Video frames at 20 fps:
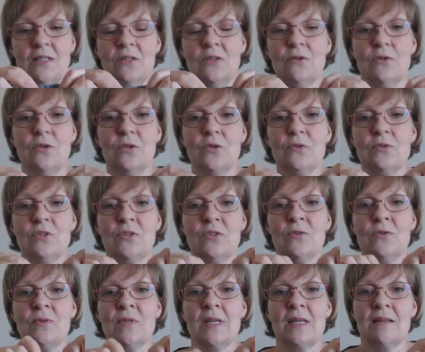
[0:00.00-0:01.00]
you
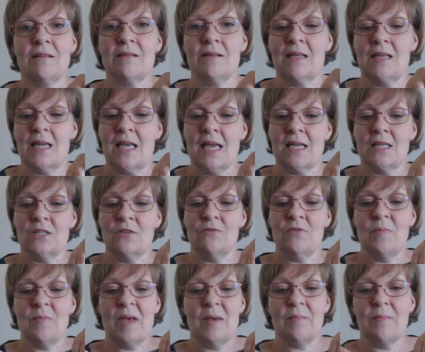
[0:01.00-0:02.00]
soon get to
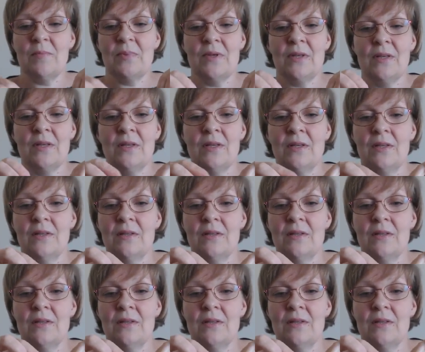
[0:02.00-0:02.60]
remember